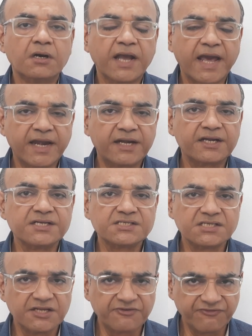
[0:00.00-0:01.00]

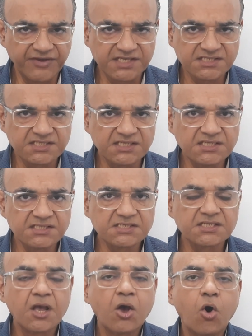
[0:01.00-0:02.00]
characteristic
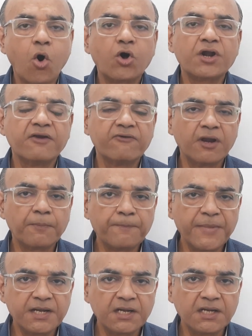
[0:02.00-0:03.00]
facies, or
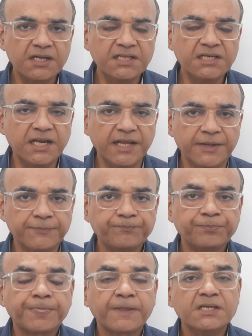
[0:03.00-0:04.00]
developmental delay
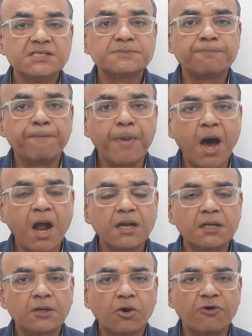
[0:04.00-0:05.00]
is
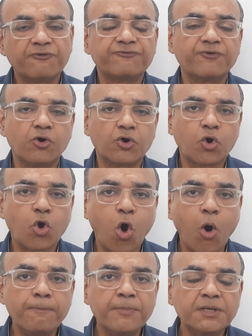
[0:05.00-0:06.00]
part of or
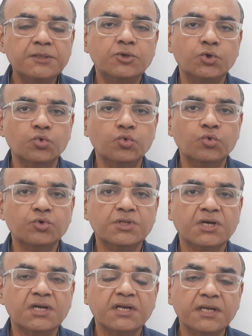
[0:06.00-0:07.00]
common to
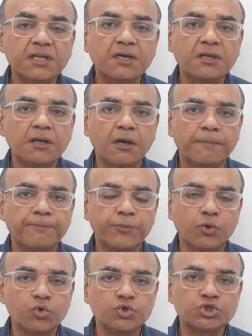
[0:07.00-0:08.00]
the clinical
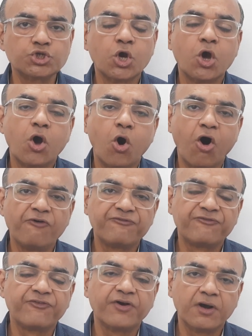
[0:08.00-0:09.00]
approach of
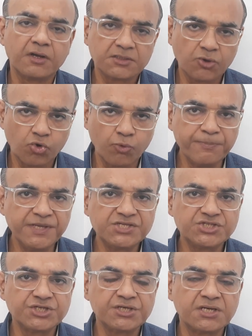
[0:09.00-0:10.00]
obese
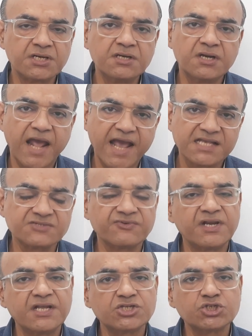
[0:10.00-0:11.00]
children as
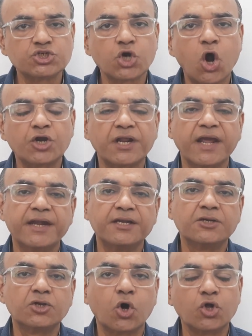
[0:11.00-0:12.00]
well as short
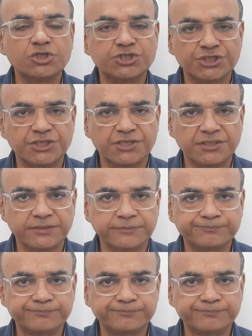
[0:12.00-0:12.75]
and tall children.